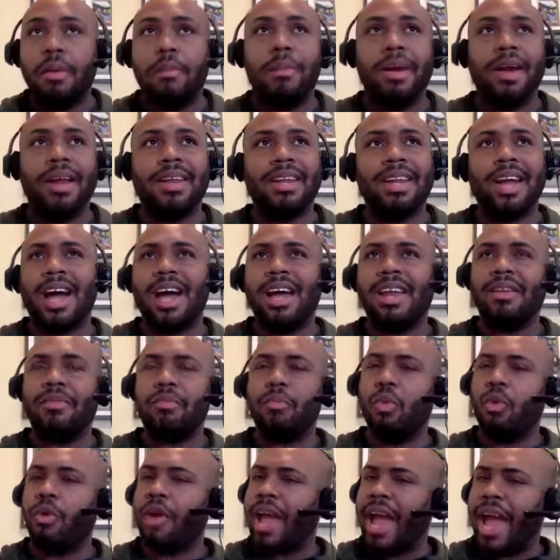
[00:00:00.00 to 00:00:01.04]
but not
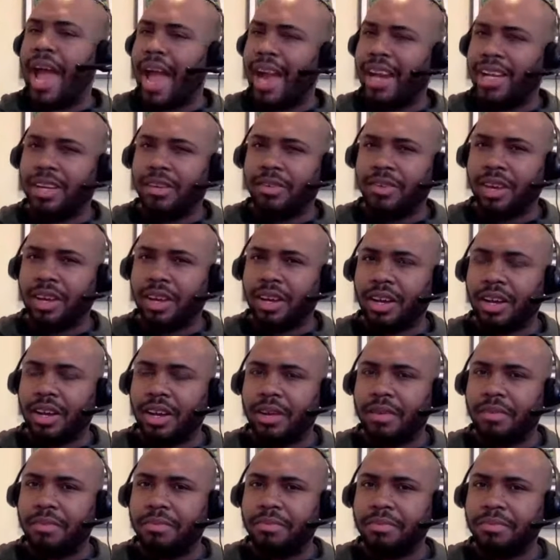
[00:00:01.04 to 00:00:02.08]
more active
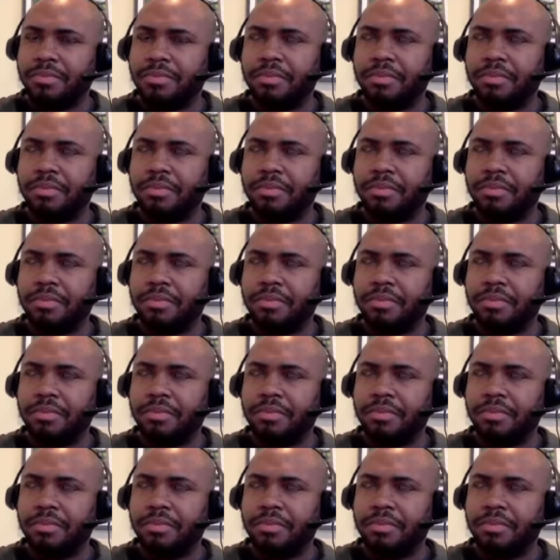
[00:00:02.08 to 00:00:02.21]
income.